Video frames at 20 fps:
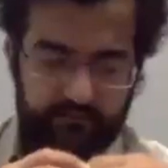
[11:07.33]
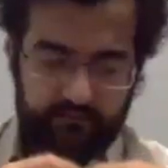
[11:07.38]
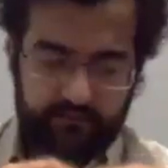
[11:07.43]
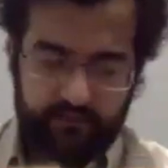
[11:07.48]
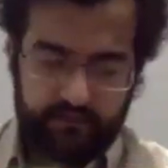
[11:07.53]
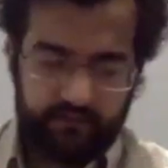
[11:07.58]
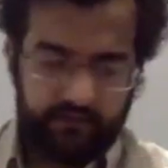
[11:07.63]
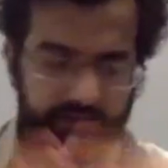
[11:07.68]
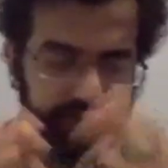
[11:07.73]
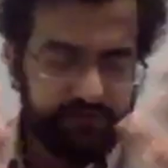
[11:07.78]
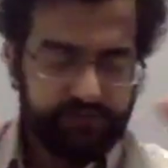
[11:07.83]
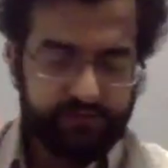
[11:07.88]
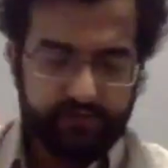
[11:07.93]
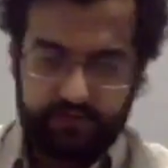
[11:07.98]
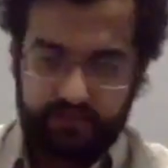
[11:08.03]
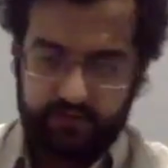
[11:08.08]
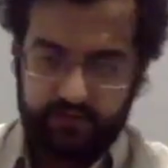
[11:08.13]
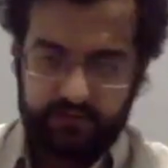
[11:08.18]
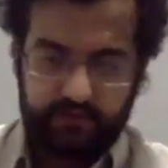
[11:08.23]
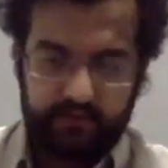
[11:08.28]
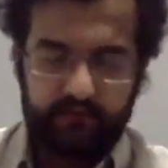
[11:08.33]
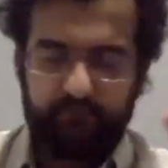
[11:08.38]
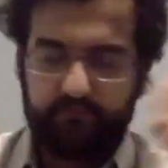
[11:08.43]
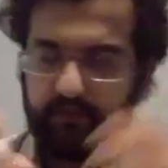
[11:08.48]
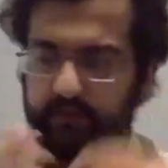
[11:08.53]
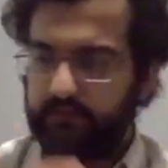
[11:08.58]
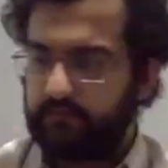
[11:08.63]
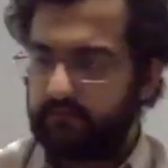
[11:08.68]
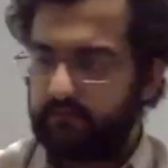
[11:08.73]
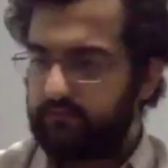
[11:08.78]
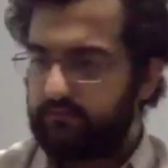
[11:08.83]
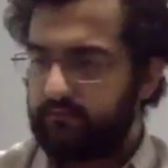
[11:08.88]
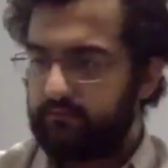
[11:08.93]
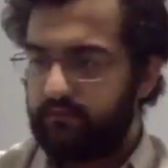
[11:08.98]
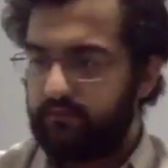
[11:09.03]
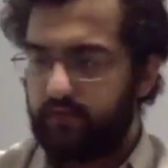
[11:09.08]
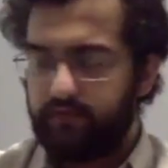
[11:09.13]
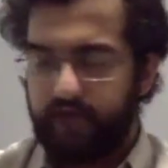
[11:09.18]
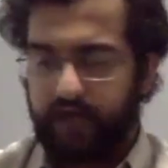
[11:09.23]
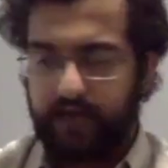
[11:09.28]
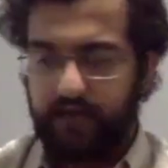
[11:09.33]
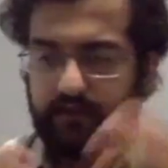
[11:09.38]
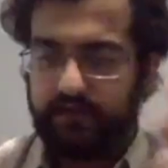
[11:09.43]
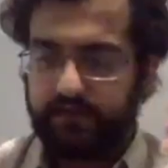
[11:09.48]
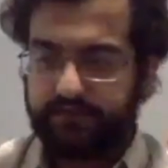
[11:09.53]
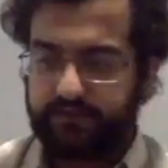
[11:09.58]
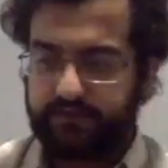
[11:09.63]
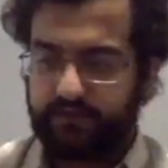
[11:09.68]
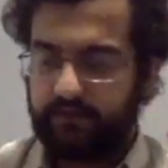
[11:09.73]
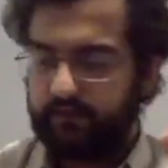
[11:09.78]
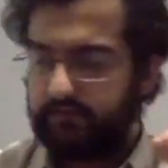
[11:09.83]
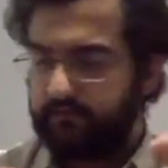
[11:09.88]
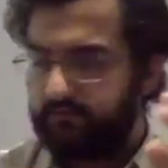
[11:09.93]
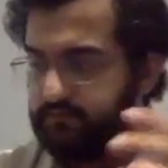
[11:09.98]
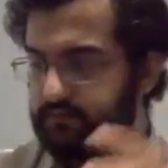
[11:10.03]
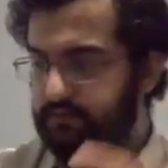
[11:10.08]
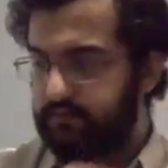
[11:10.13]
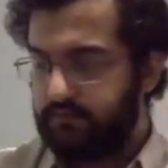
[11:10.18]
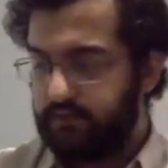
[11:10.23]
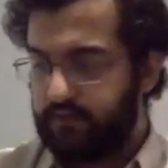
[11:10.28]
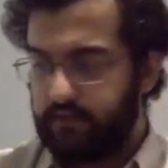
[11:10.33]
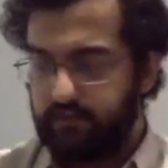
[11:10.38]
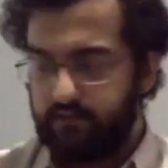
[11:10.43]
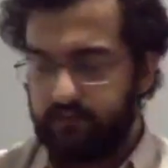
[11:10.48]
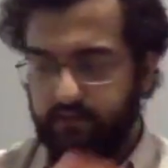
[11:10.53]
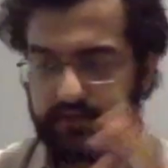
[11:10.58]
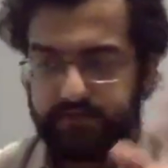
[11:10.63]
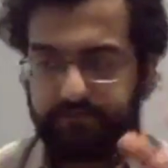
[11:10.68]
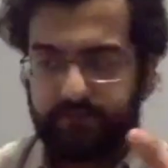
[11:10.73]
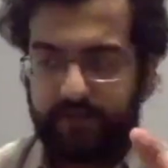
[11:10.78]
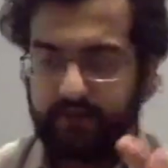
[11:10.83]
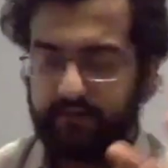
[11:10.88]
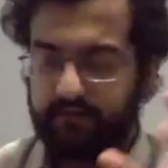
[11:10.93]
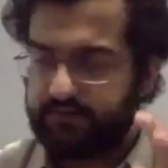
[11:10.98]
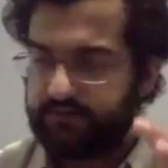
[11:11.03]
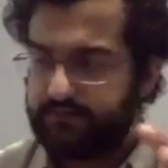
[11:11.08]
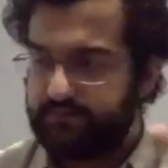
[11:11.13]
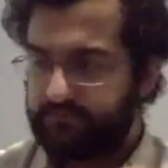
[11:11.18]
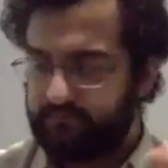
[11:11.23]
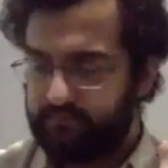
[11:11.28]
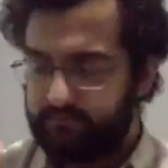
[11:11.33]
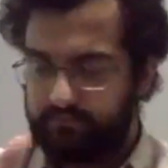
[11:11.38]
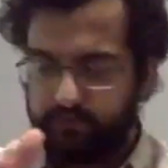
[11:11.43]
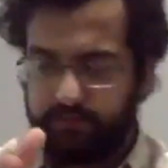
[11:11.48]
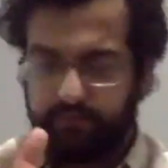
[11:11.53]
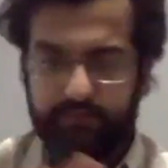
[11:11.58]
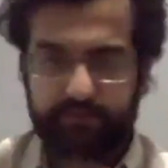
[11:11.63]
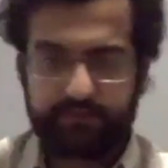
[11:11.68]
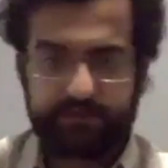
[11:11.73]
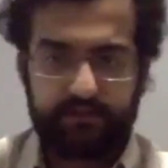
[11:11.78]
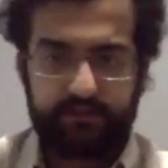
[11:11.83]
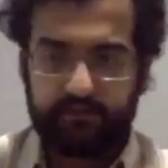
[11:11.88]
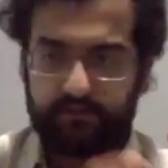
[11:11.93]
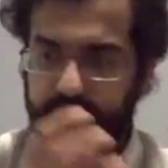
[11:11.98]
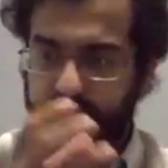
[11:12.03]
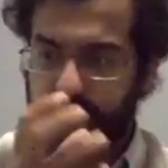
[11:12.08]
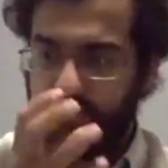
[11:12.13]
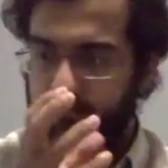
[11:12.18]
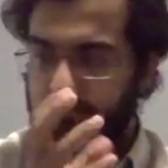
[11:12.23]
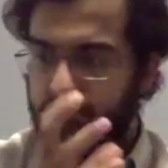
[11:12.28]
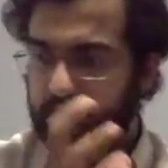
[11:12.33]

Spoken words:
in literature there are different way of analyzing it. Each band is representative of